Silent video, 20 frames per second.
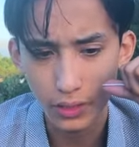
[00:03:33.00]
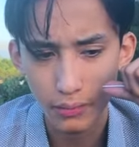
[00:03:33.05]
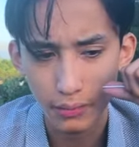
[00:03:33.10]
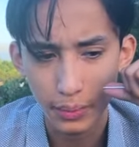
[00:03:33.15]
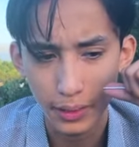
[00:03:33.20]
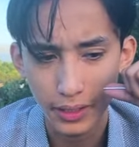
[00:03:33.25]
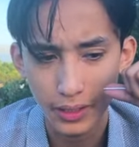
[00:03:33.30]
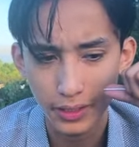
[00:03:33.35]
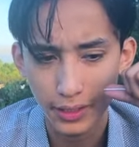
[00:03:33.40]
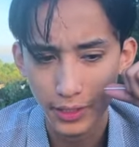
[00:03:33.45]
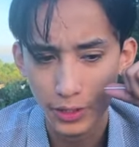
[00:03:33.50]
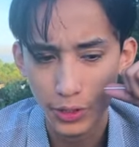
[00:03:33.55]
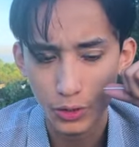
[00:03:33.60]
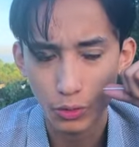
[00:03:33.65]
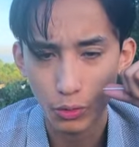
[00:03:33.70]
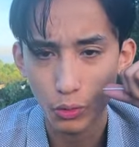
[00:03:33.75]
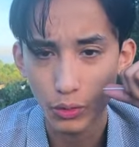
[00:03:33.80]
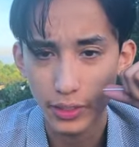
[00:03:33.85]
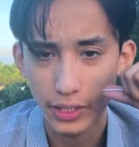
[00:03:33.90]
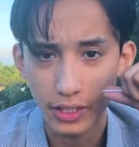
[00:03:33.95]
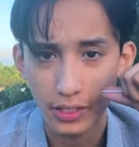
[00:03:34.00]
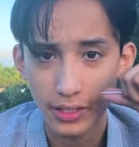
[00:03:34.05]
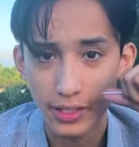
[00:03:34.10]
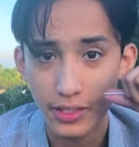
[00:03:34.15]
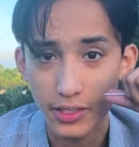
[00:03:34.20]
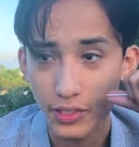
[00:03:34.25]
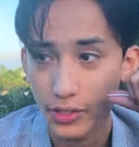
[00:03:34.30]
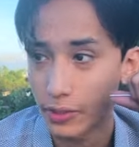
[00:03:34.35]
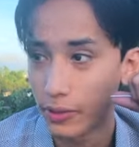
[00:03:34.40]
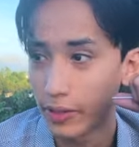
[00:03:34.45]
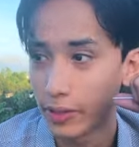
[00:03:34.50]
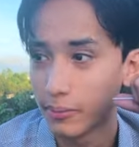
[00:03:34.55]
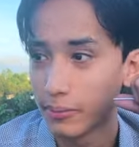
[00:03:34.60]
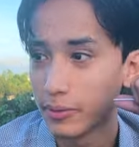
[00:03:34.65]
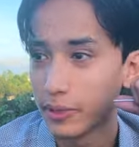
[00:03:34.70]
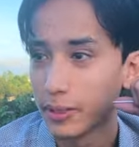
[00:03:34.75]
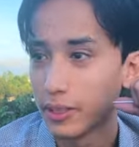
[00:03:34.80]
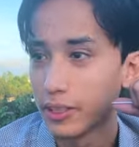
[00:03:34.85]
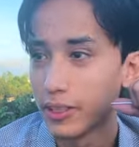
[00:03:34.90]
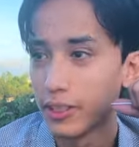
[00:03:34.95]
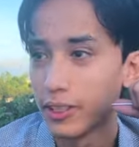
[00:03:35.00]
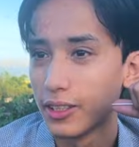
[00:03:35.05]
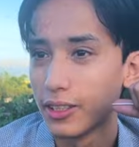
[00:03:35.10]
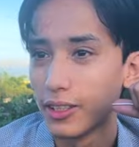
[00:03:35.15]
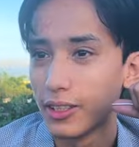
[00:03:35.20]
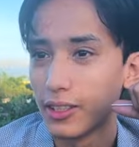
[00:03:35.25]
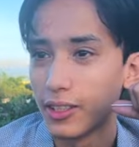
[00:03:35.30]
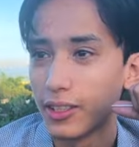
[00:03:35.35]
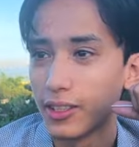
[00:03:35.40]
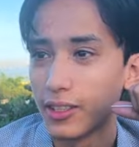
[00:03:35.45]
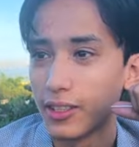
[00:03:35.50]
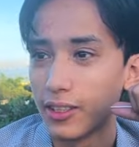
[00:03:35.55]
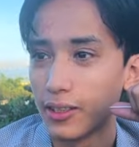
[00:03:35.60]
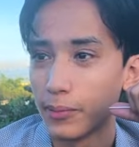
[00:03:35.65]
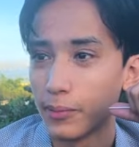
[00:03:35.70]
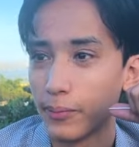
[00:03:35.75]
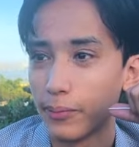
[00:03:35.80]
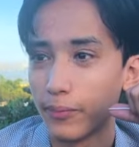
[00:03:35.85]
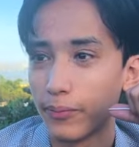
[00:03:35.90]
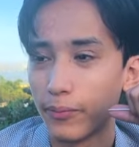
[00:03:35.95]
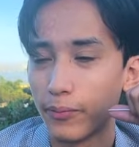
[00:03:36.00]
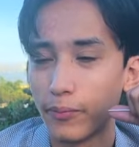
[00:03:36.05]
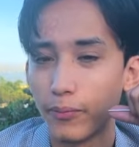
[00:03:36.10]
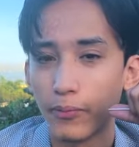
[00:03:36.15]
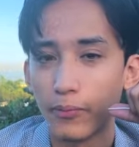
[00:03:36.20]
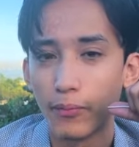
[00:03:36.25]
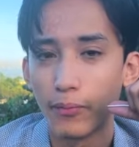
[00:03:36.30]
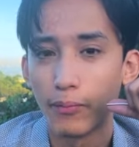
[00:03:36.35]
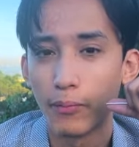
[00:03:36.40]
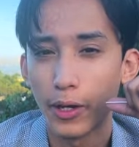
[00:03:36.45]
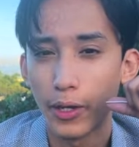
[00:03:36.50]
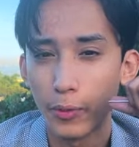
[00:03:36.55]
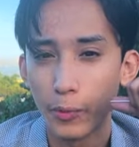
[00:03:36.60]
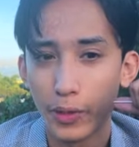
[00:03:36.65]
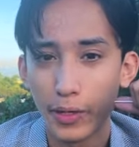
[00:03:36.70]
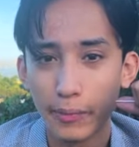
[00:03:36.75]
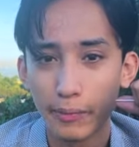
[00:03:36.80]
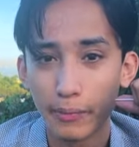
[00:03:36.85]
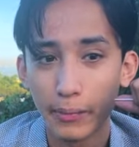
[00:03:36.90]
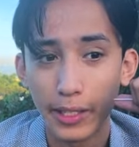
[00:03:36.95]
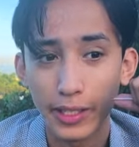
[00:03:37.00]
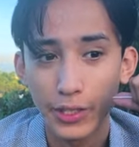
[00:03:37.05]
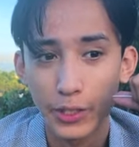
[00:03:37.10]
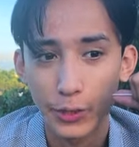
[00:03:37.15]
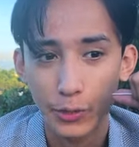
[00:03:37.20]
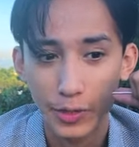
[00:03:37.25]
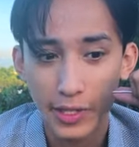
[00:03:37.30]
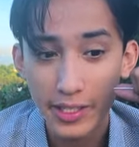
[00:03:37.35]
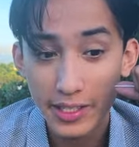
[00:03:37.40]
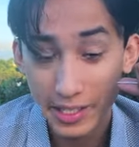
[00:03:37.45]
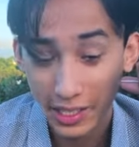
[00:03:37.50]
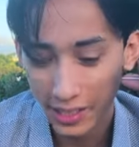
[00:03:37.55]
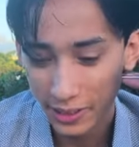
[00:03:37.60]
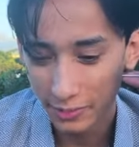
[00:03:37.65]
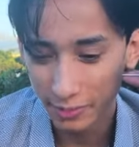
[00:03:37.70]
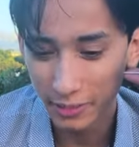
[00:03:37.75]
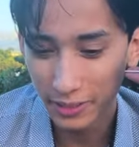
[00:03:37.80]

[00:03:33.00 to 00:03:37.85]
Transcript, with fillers: by like scrolling on Instagram. Um, by the way, my screen time